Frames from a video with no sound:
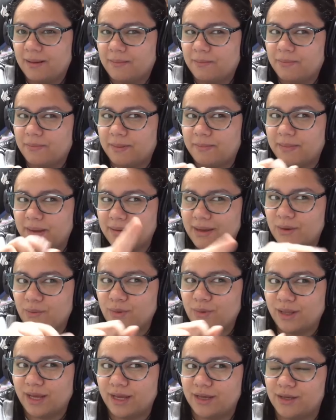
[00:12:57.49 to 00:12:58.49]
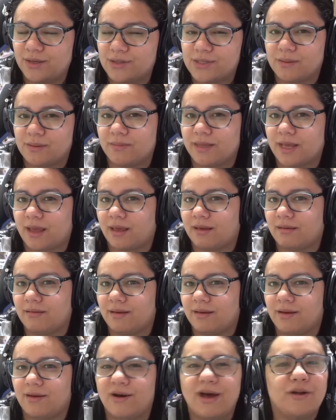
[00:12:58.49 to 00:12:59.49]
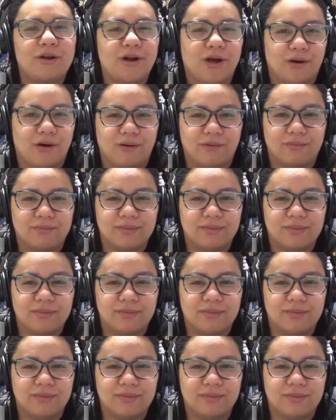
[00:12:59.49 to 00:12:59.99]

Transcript: but maybe I will like you someday. You know, I don't know. It